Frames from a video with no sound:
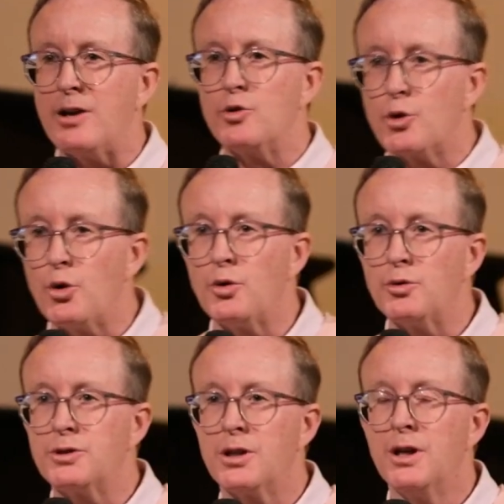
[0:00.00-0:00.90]

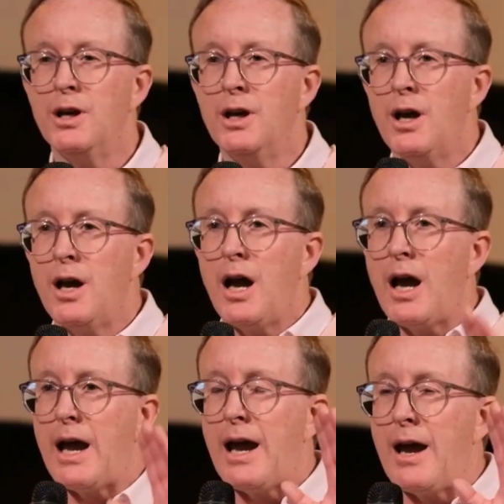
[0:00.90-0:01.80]
rolled. Uh,
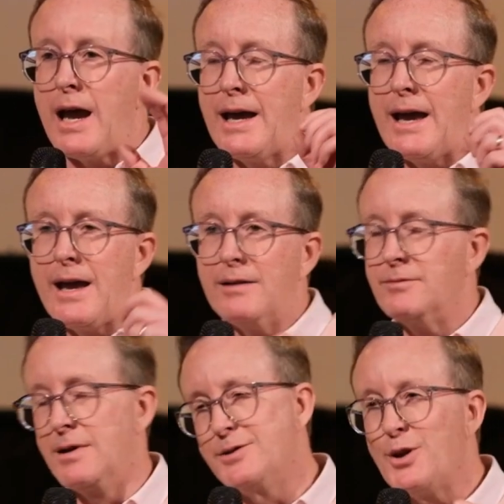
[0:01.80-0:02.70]

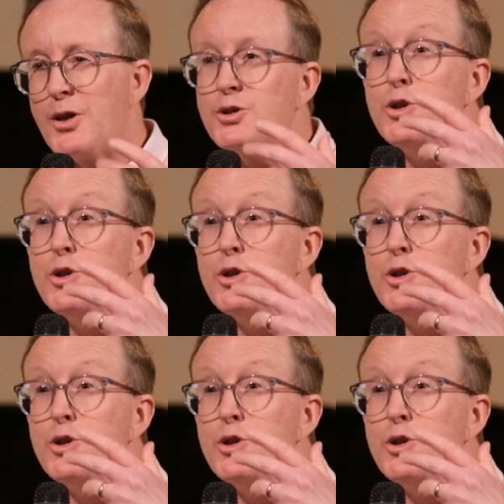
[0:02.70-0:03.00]
uh,